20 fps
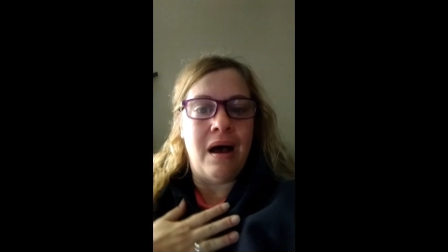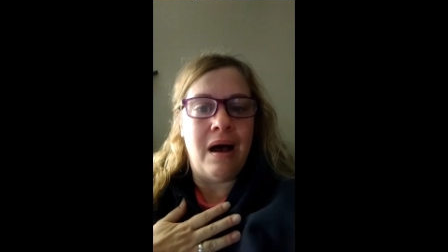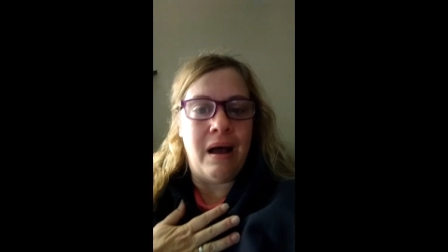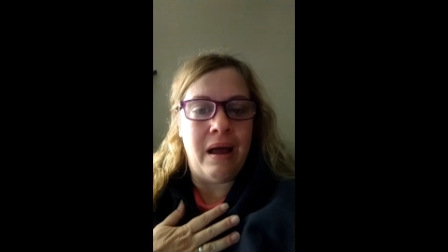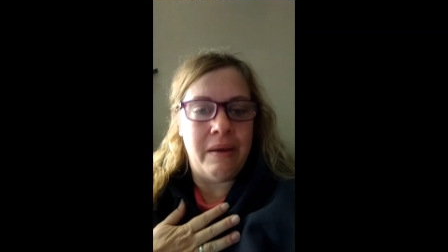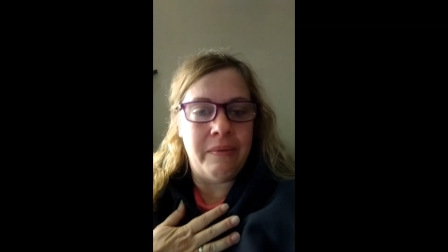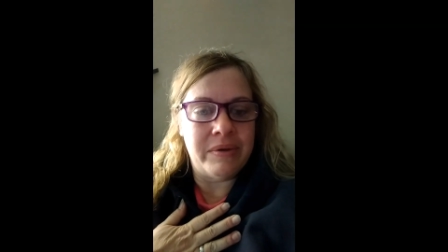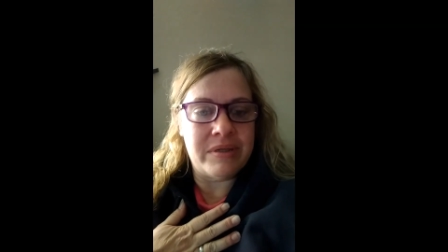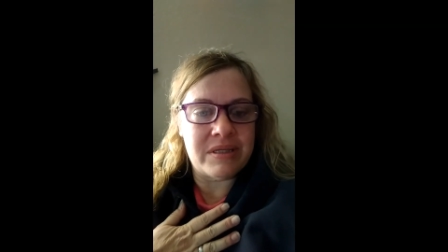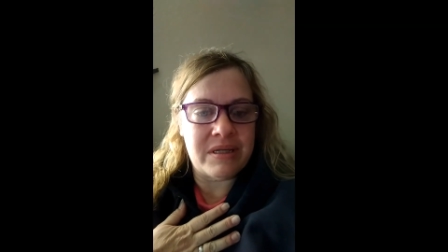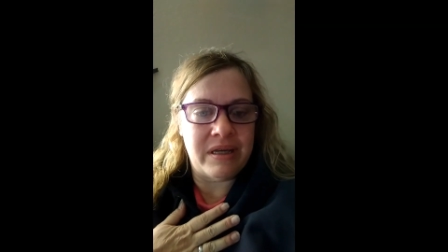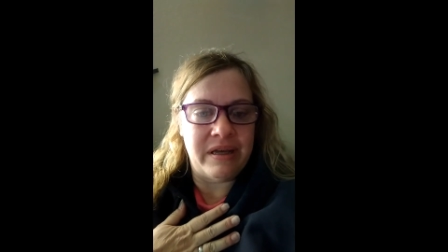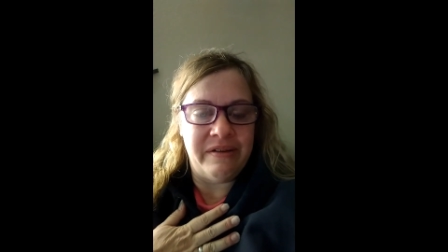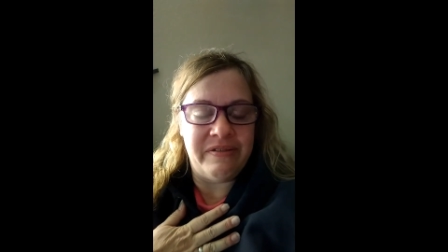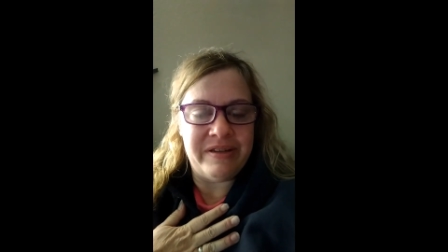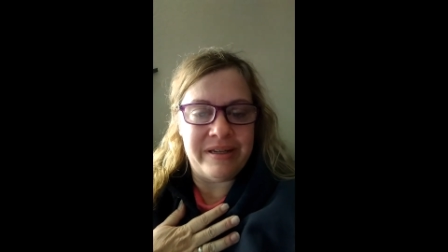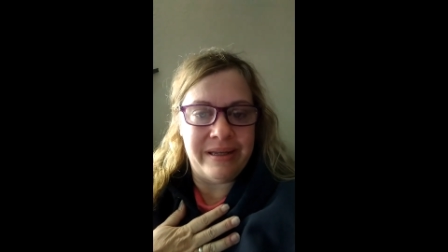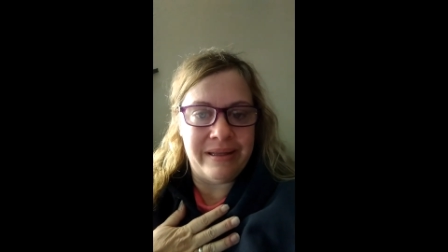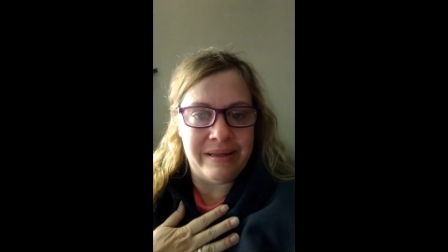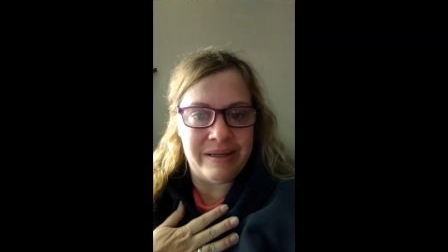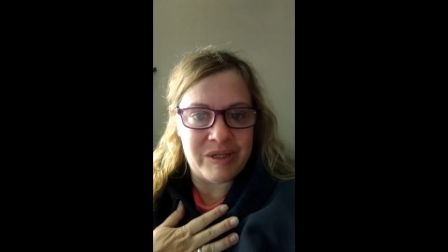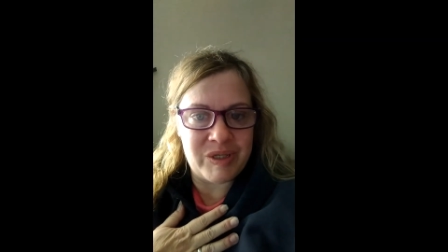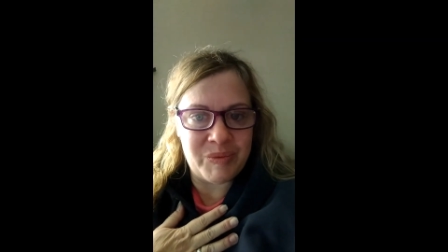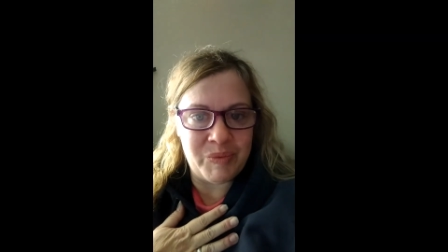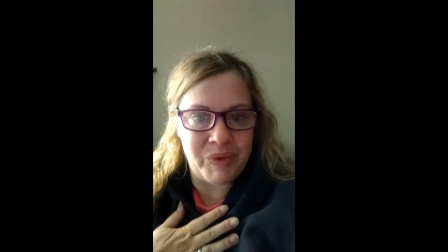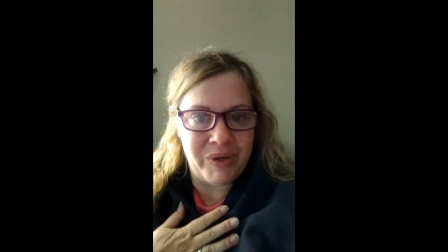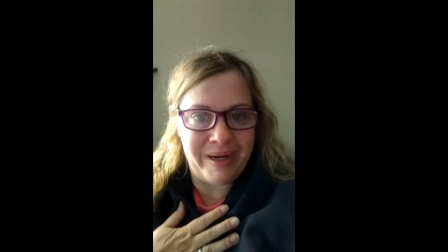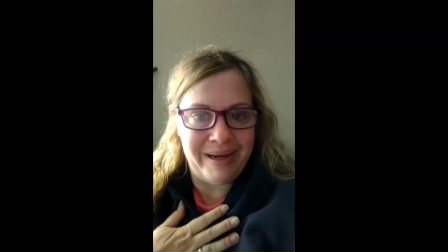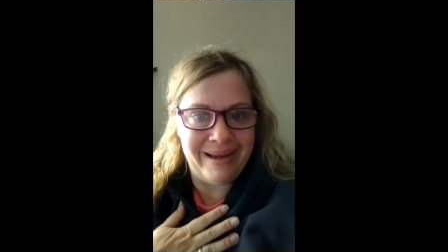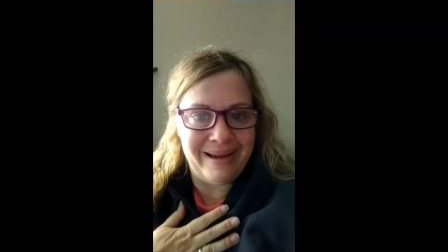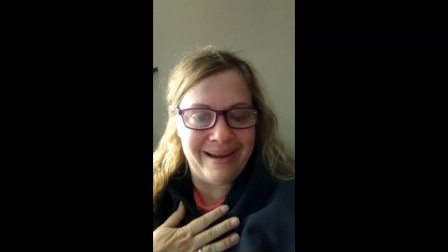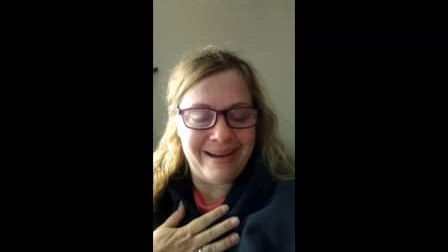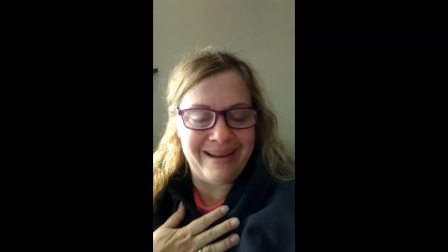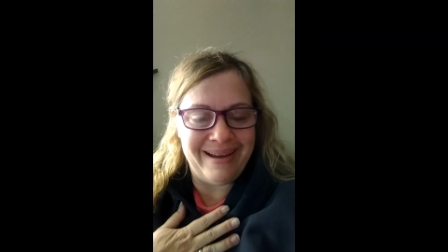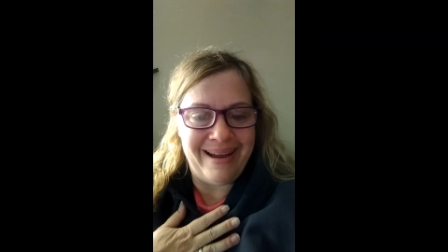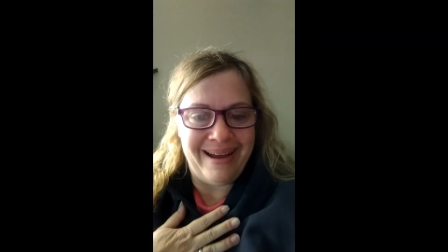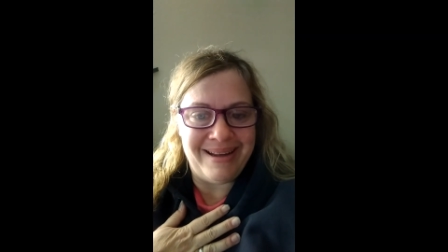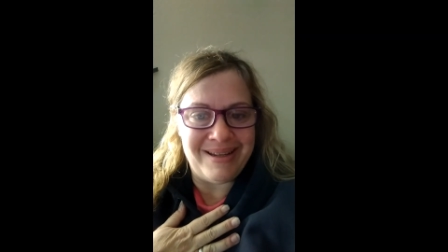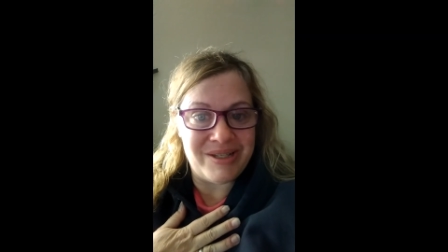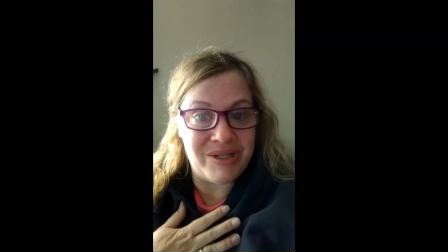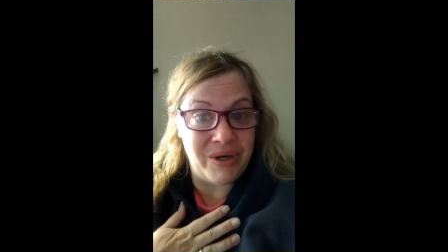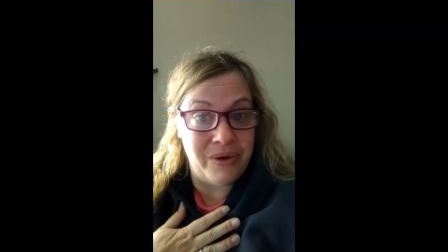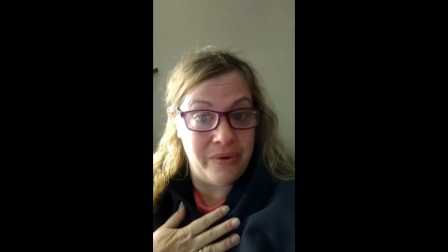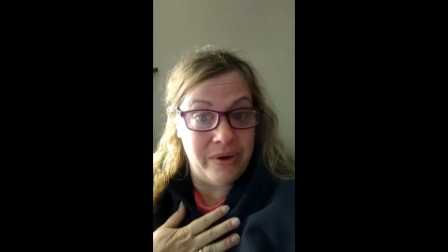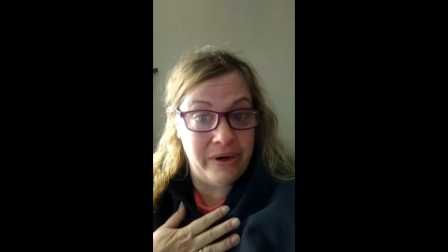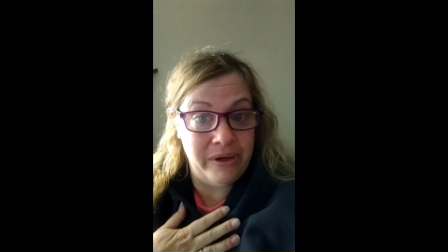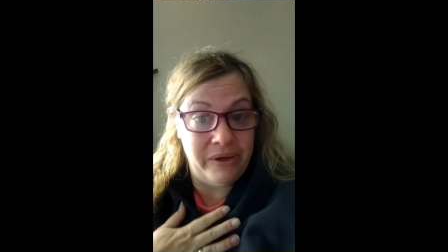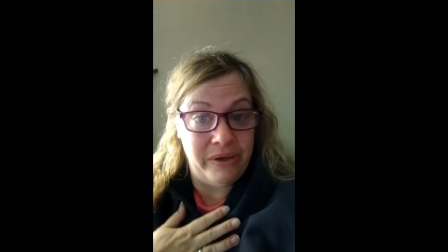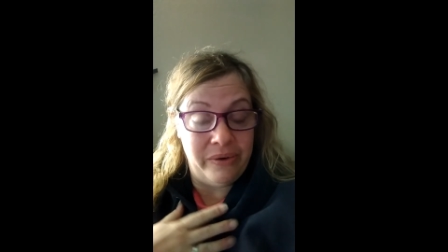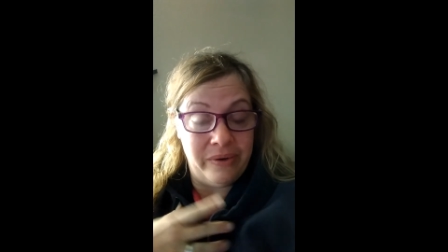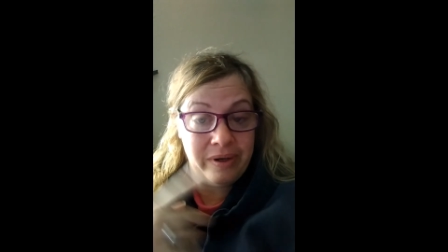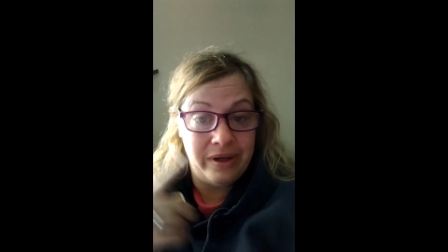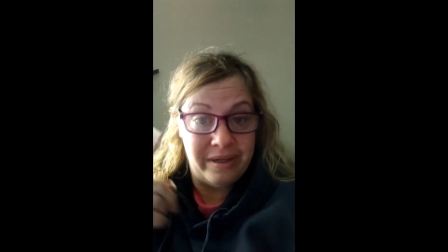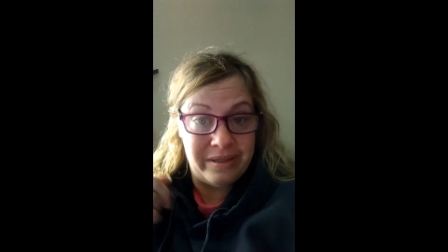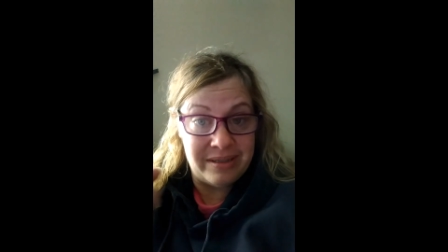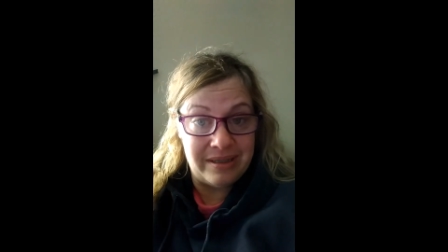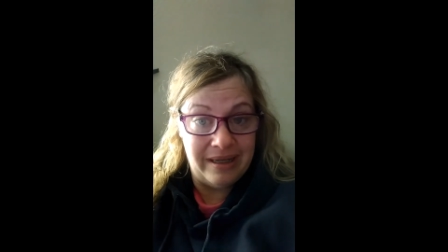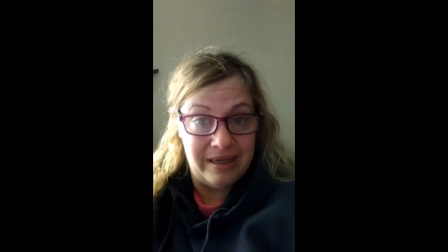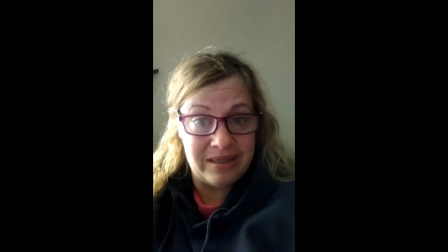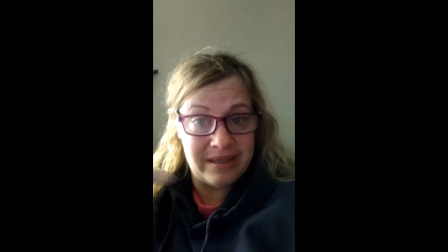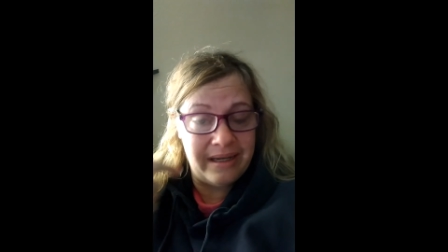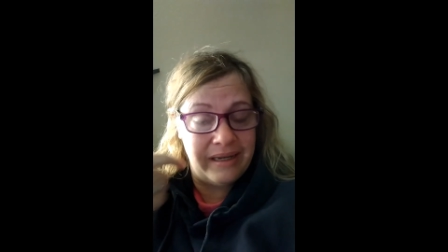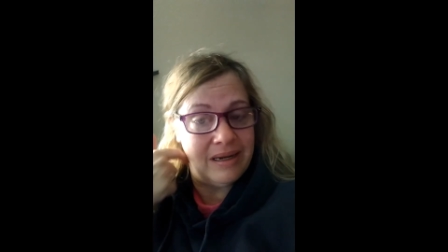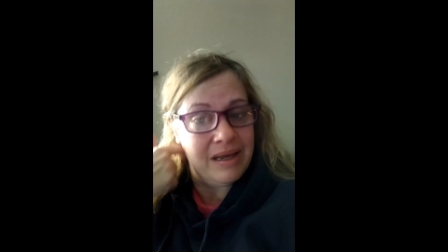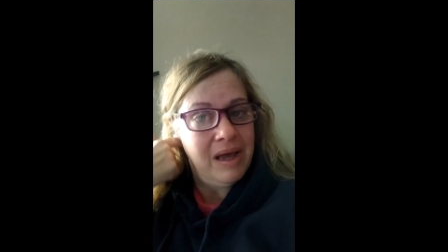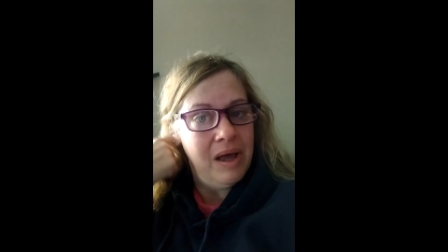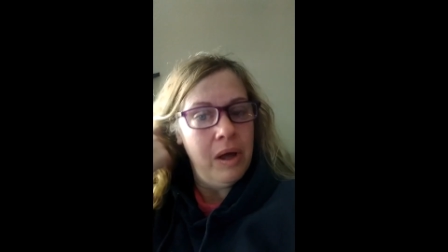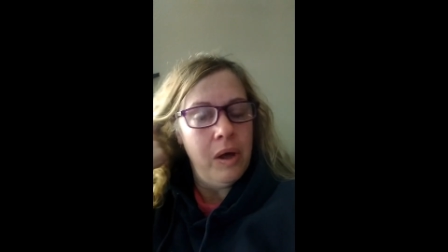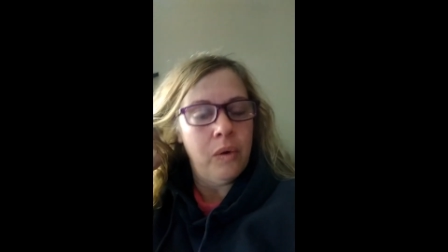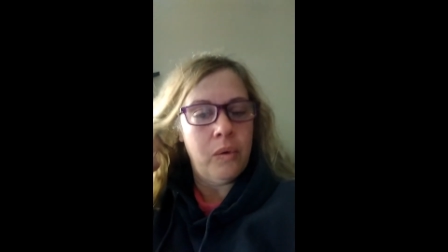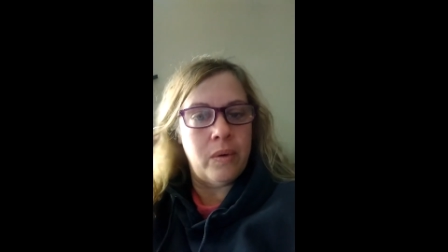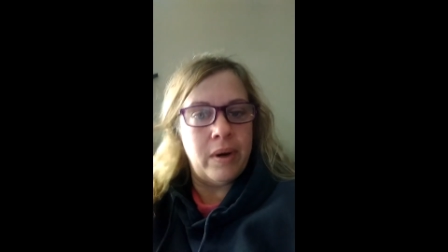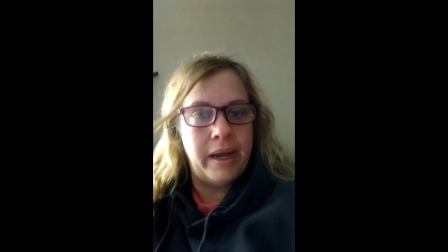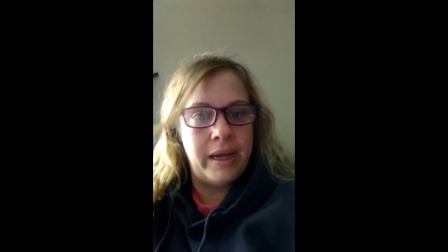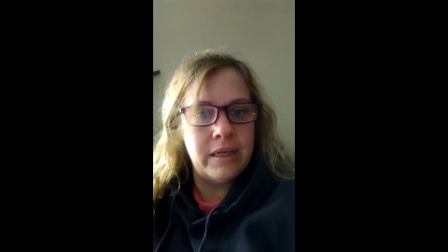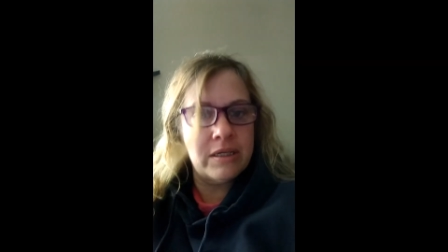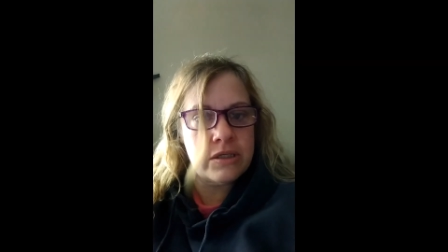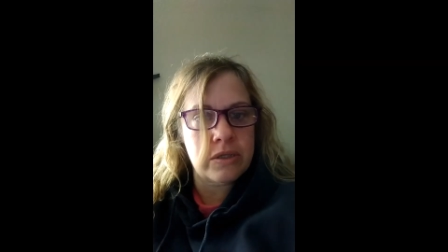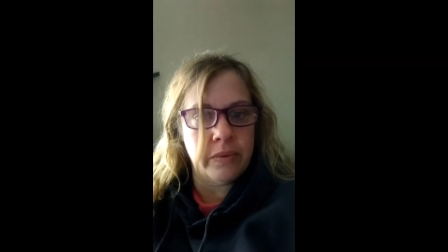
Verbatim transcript: I was gifted this morning, and so are you, because listen, right?